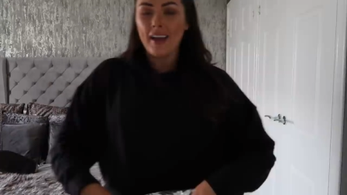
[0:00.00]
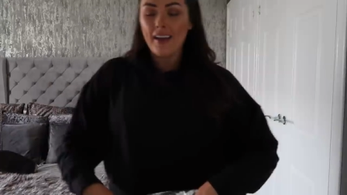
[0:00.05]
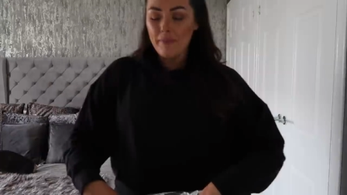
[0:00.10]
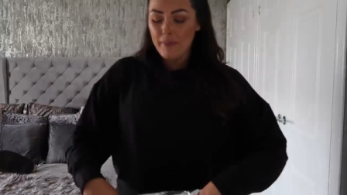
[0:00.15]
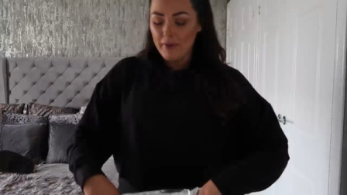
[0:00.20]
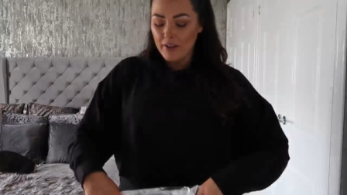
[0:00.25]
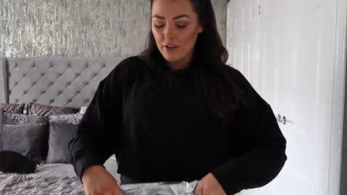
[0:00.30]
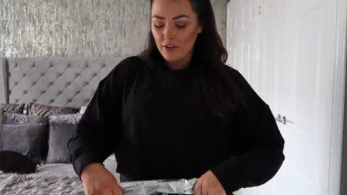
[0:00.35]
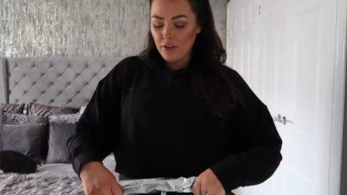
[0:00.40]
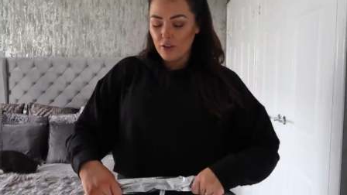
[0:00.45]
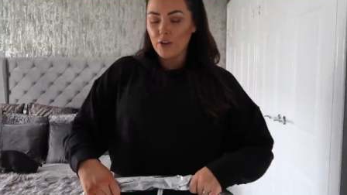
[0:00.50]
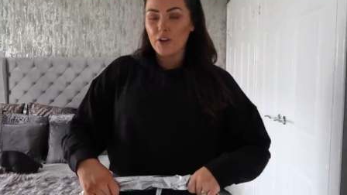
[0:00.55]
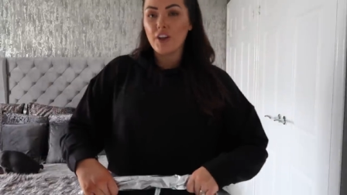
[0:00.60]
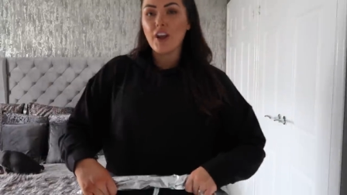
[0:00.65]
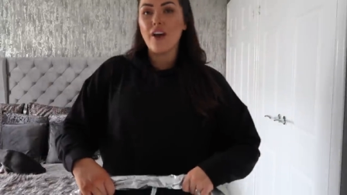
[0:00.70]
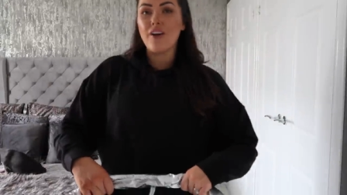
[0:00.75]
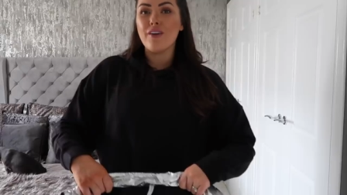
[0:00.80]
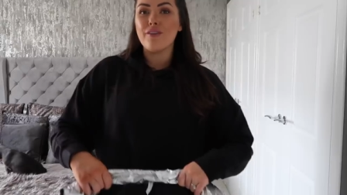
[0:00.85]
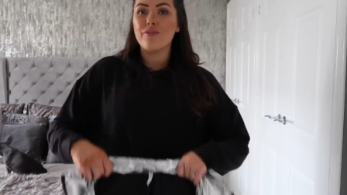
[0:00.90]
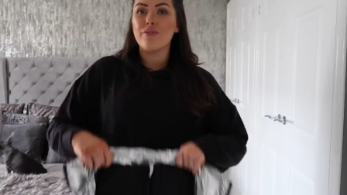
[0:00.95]
have been on the
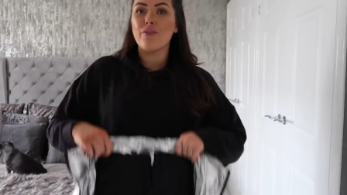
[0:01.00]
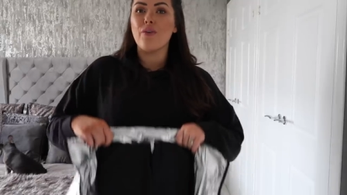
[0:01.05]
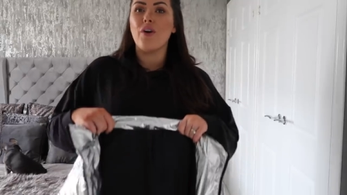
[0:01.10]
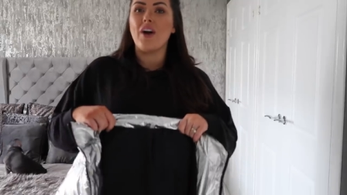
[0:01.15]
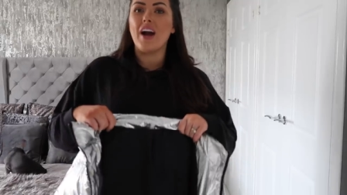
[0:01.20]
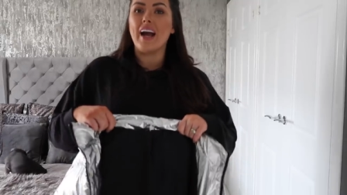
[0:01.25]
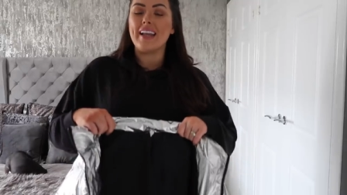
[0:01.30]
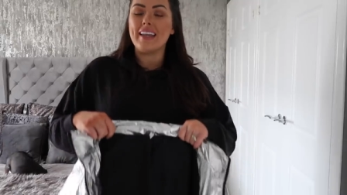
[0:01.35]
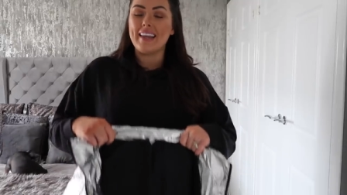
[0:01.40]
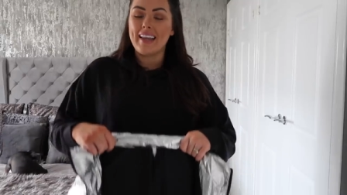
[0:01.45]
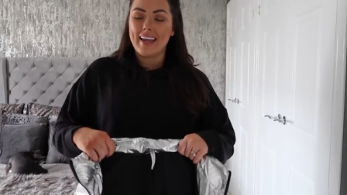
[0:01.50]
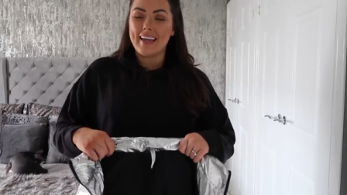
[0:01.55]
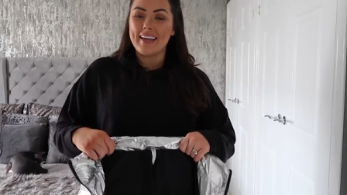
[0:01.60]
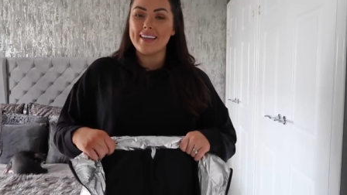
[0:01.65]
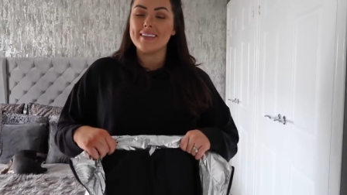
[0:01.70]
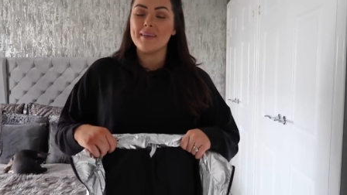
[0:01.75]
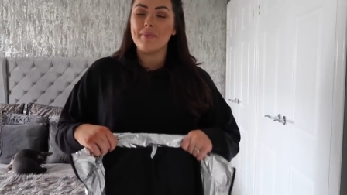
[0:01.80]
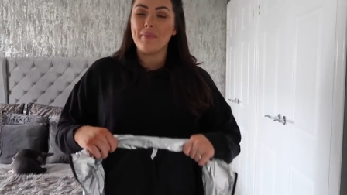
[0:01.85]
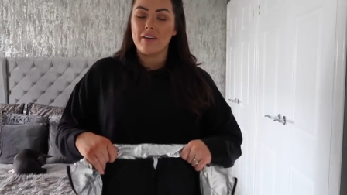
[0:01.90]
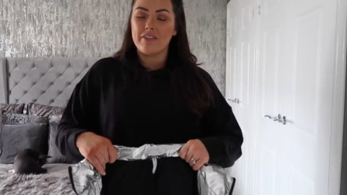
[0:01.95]
lookout for a
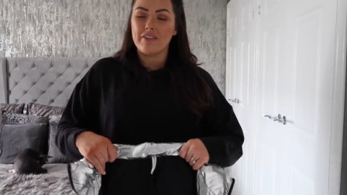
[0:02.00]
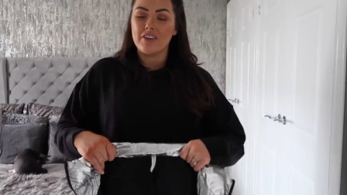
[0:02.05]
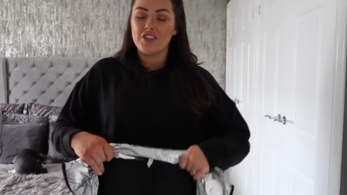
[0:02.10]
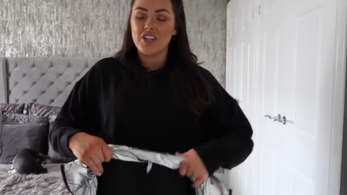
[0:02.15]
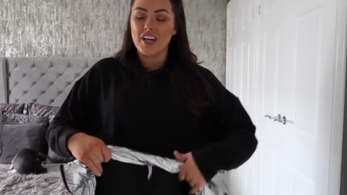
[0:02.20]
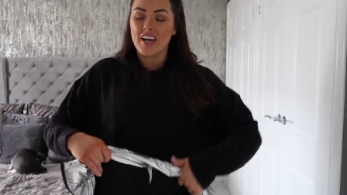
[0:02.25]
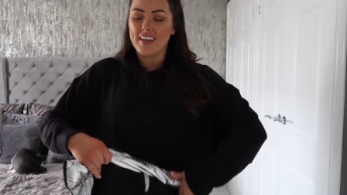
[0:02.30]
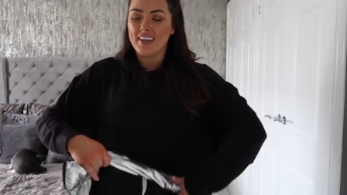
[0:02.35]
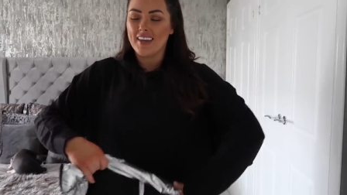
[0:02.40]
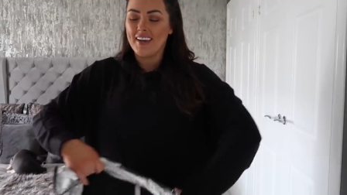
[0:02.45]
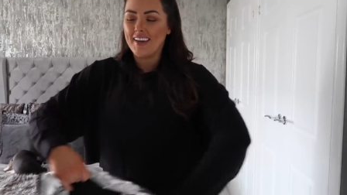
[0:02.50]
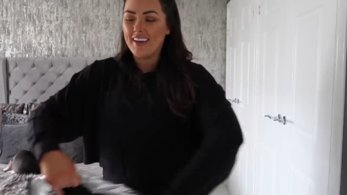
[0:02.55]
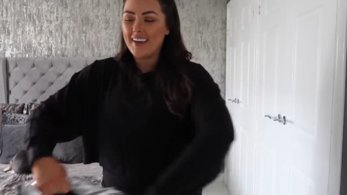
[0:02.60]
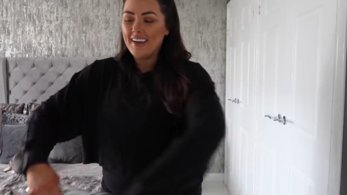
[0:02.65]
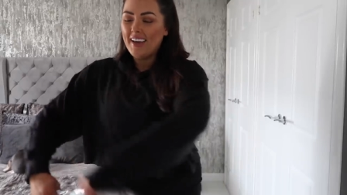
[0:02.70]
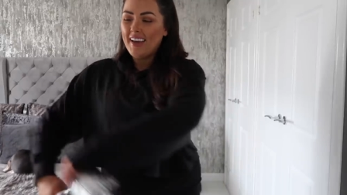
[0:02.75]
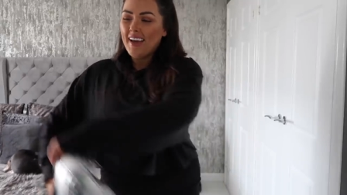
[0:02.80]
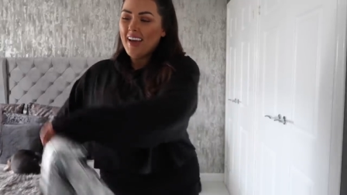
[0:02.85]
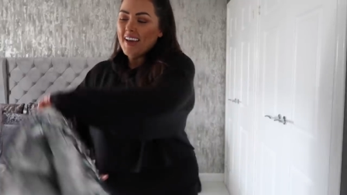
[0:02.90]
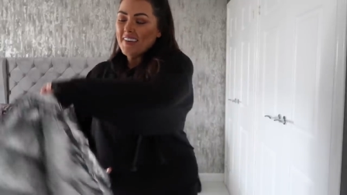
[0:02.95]
nice puffer jacket
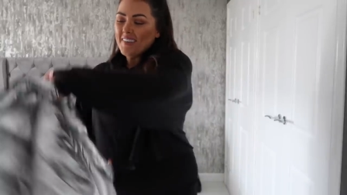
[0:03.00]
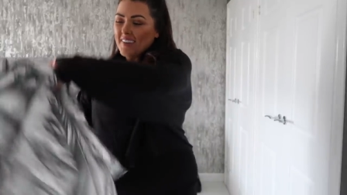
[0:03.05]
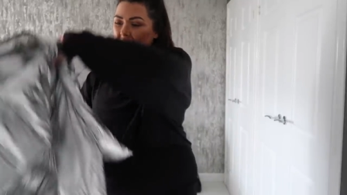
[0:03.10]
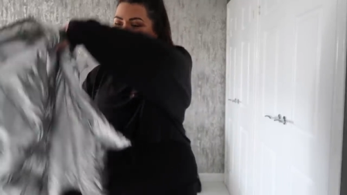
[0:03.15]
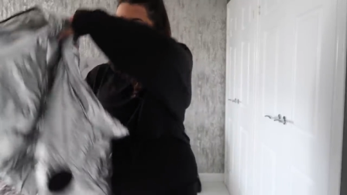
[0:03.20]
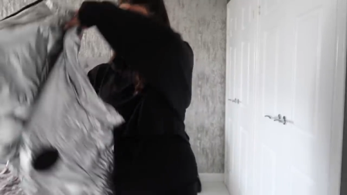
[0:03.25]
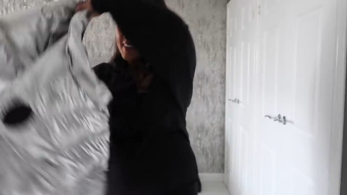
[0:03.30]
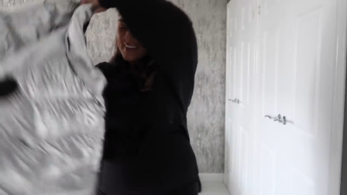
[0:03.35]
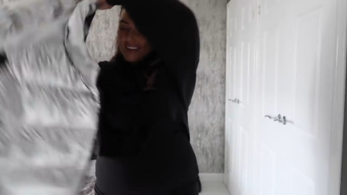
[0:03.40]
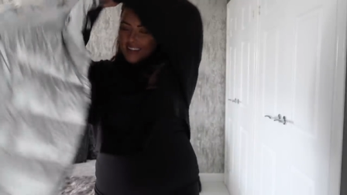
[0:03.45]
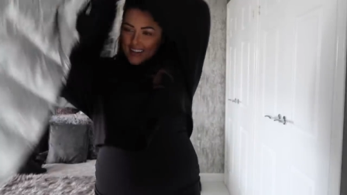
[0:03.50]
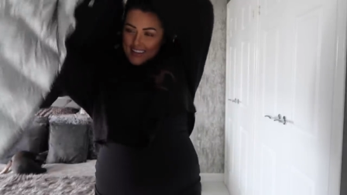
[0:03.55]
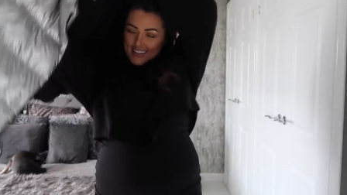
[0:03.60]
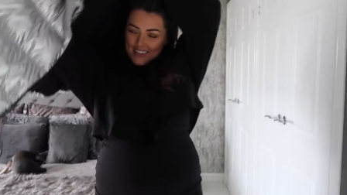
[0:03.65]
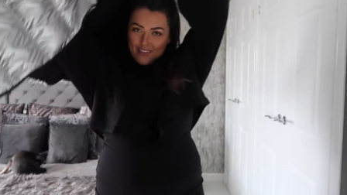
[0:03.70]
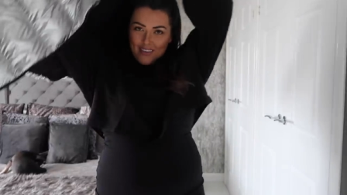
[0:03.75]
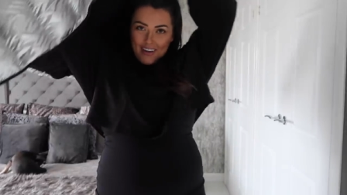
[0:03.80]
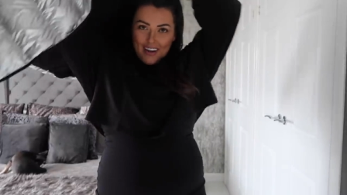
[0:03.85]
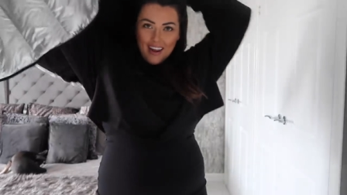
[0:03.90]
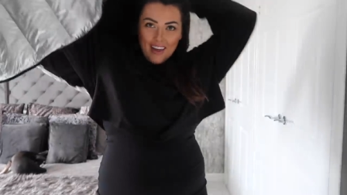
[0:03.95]
and when I seen
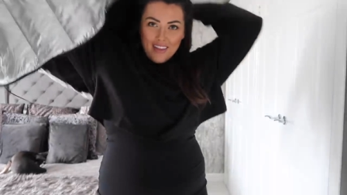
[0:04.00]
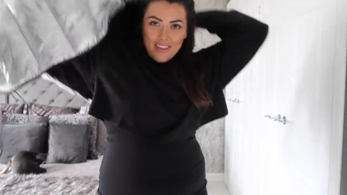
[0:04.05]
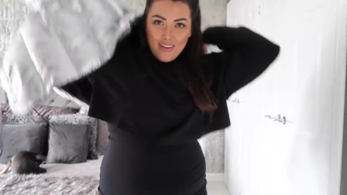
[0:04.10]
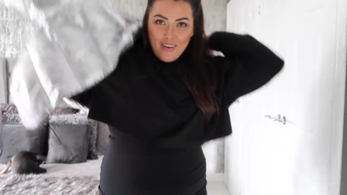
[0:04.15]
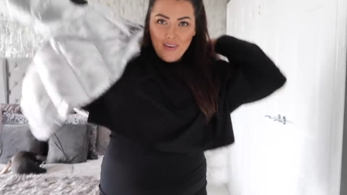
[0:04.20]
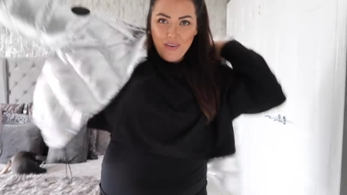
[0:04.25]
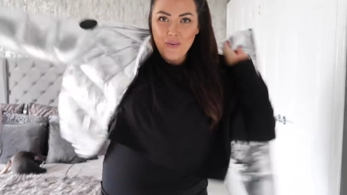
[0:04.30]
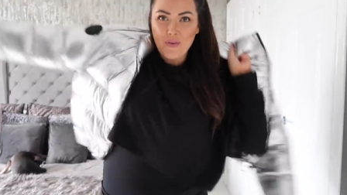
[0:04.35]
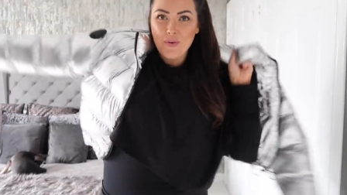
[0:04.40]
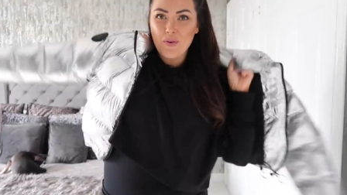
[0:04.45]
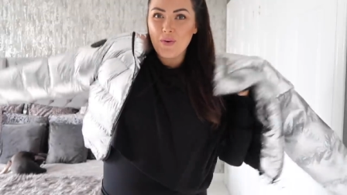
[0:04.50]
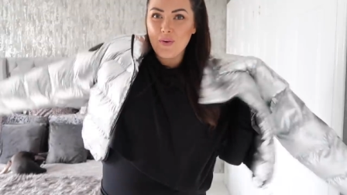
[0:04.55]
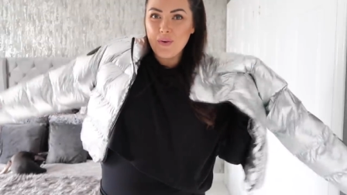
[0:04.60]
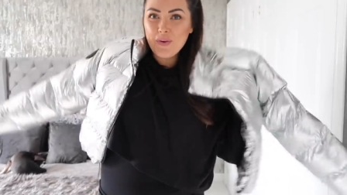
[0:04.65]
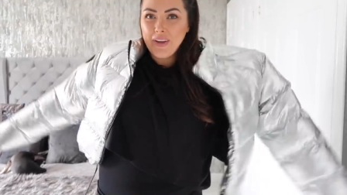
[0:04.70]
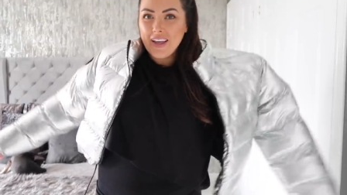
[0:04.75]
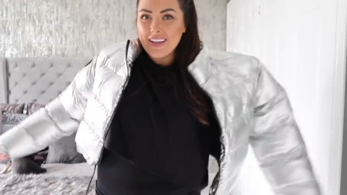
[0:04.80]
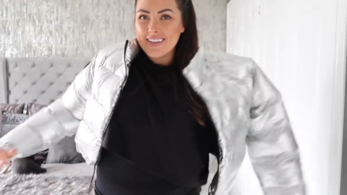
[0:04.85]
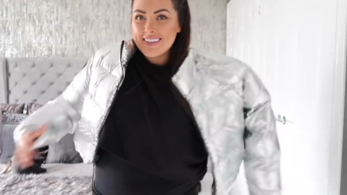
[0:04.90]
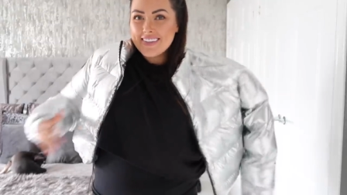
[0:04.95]
this one I thought,
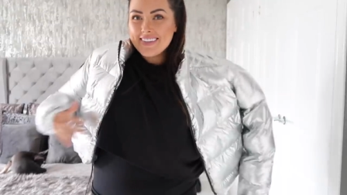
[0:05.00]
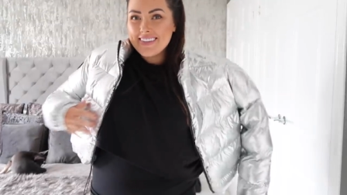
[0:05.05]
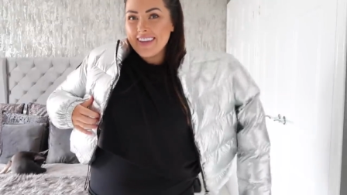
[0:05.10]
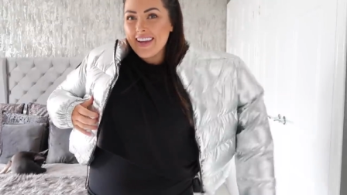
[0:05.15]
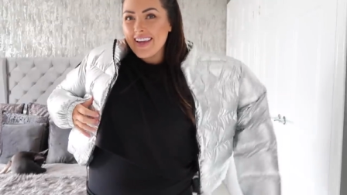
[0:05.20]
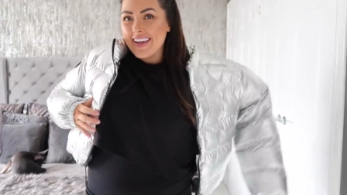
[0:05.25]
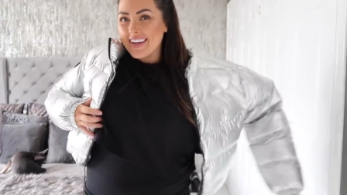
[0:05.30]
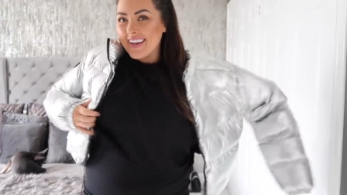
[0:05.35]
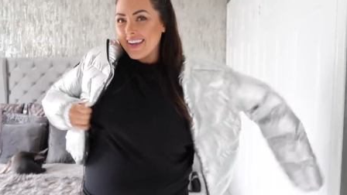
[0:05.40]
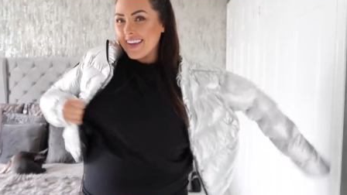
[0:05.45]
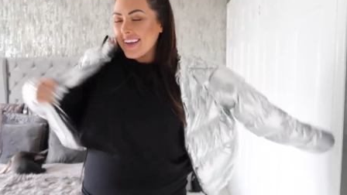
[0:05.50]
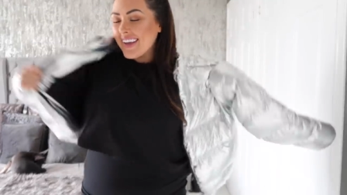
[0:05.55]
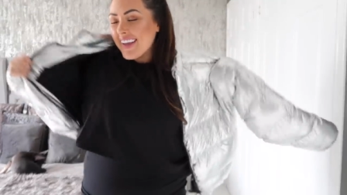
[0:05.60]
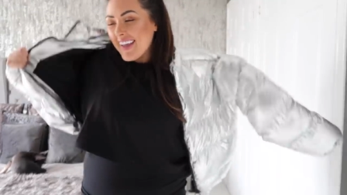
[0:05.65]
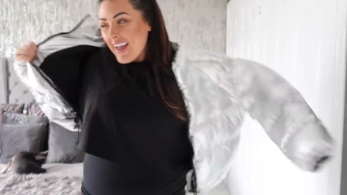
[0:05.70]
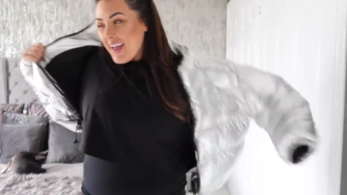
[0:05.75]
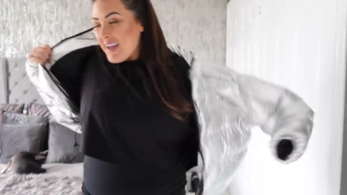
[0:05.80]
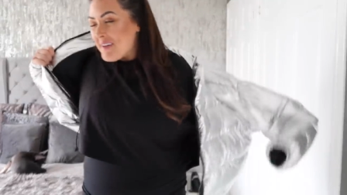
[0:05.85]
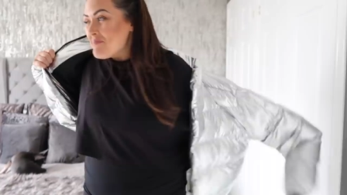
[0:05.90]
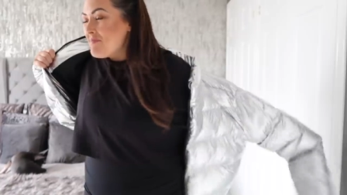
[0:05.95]
oh, it's daring
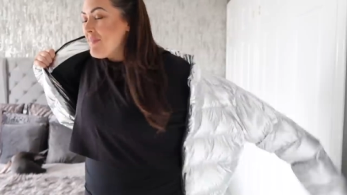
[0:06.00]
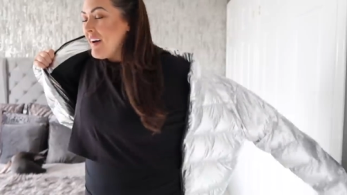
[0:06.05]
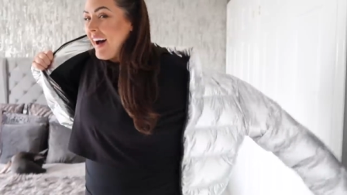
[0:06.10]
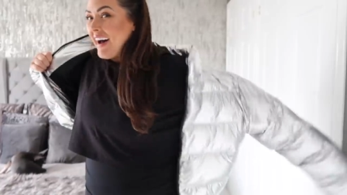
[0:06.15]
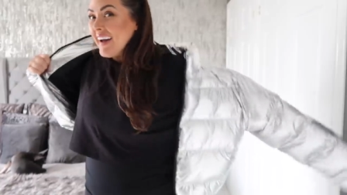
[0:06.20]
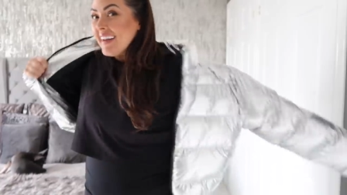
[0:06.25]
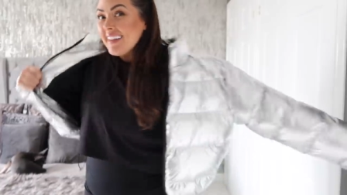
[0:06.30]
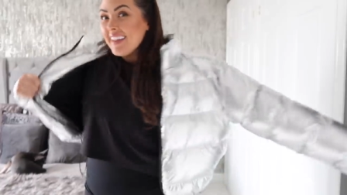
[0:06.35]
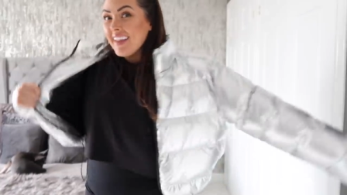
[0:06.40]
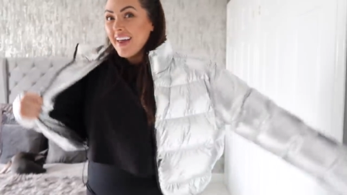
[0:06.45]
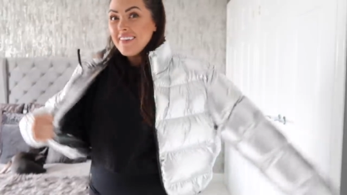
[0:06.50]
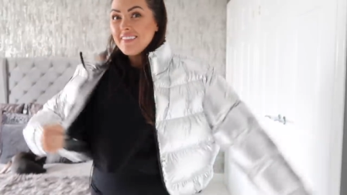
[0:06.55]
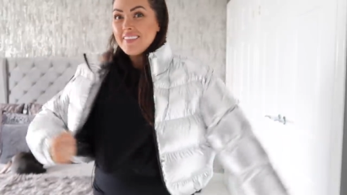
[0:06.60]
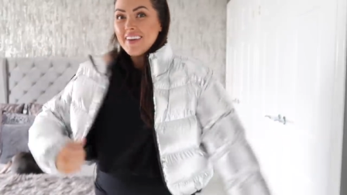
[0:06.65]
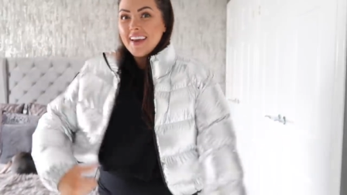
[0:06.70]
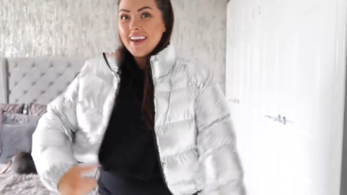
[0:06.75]
but I love